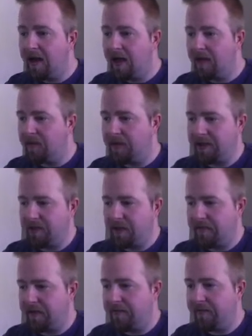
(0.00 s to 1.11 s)
I'll put it at
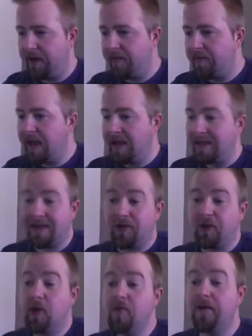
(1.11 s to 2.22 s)
25 for now. It's an extra
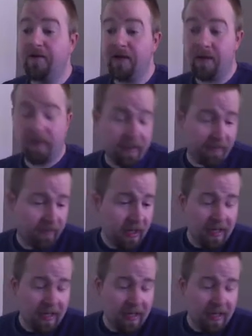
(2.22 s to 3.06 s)
$250 per month.